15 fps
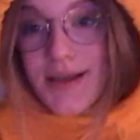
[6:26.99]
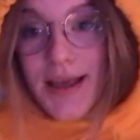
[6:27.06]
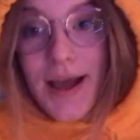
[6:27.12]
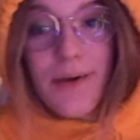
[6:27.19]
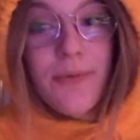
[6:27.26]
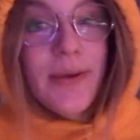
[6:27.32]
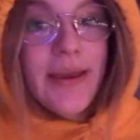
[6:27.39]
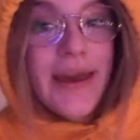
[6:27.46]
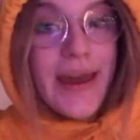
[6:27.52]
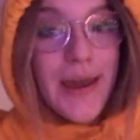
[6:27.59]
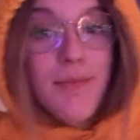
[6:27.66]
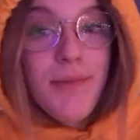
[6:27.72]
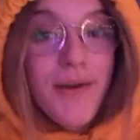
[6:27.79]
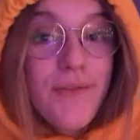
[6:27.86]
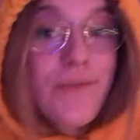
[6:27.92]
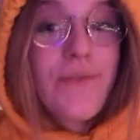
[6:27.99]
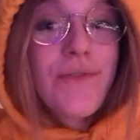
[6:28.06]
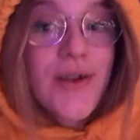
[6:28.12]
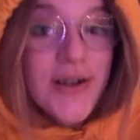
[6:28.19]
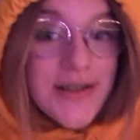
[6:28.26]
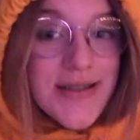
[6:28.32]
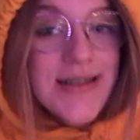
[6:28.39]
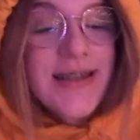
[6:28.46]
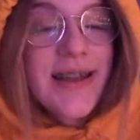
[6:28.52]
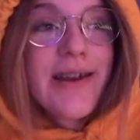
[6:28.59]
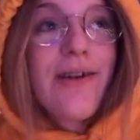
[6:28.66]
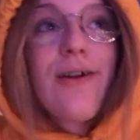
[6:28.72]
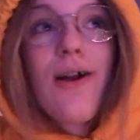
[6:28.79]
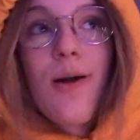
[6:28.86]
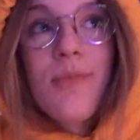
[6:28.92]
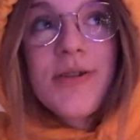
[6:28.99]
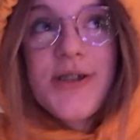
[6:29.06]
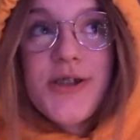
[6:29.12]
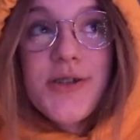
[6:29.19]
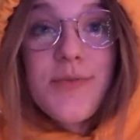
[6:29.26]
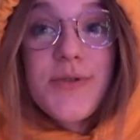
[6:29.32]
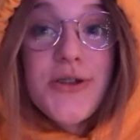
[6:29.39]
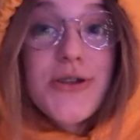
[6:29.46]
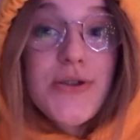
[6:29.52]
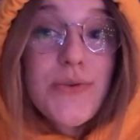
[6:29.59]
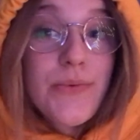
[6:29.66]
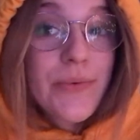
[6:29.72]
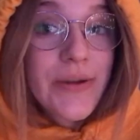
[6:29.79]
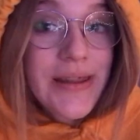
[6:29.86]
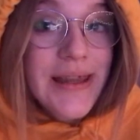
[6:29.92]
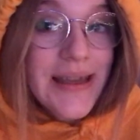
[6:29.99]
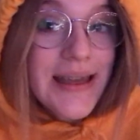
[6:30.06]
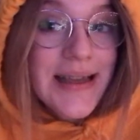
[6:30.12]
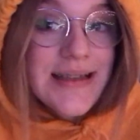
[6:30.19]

But yeah, we came first in our competition, which is really